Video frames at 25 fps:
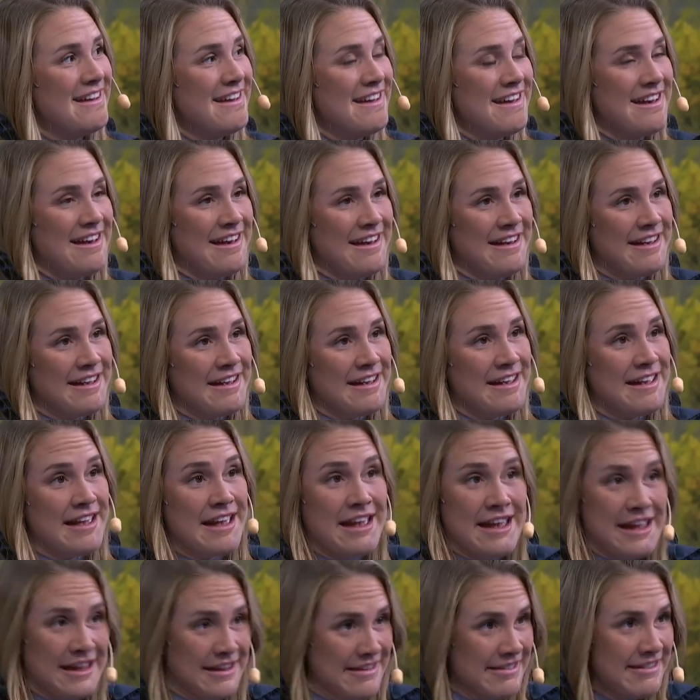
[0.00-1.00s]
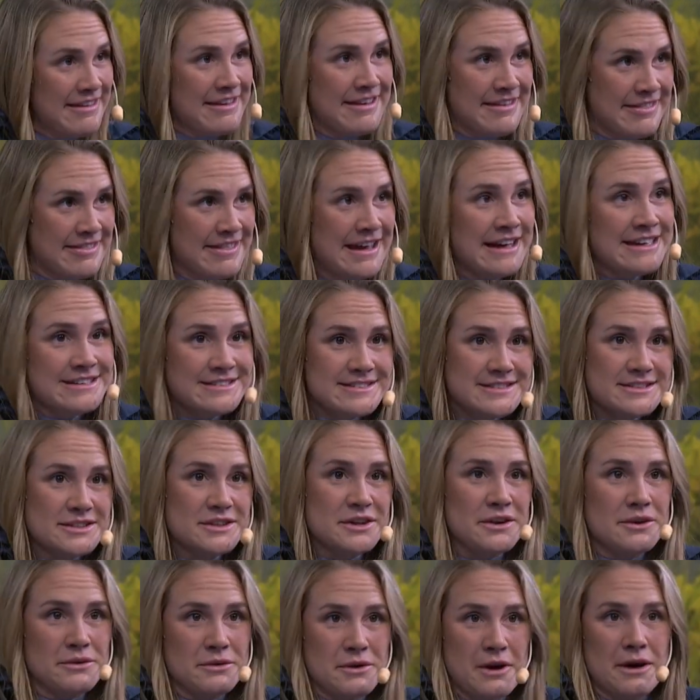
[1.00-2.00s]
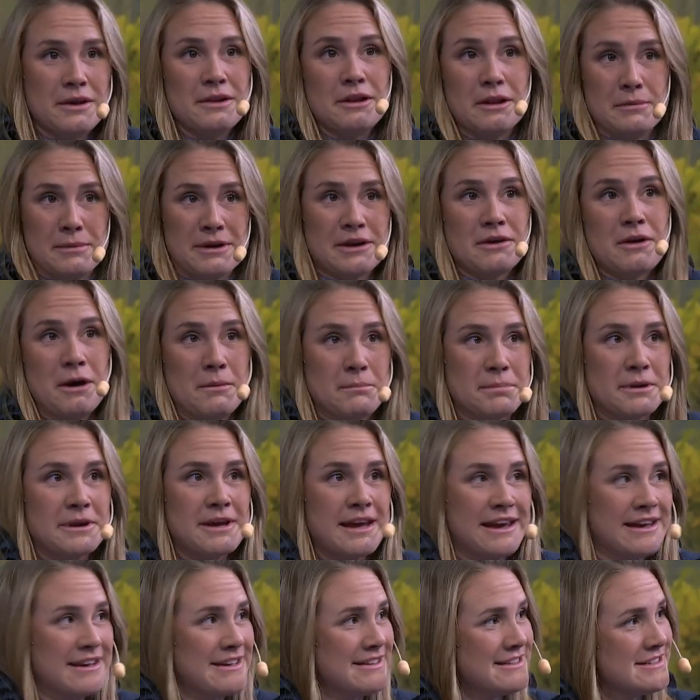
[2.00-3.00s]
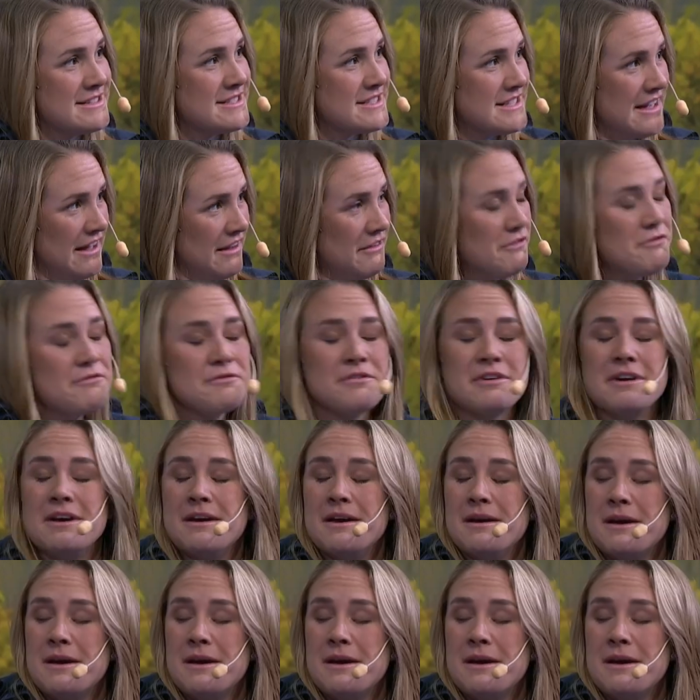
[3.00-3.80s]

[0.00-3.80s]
Uh, and, and that's, you know, a little bit complicated itself.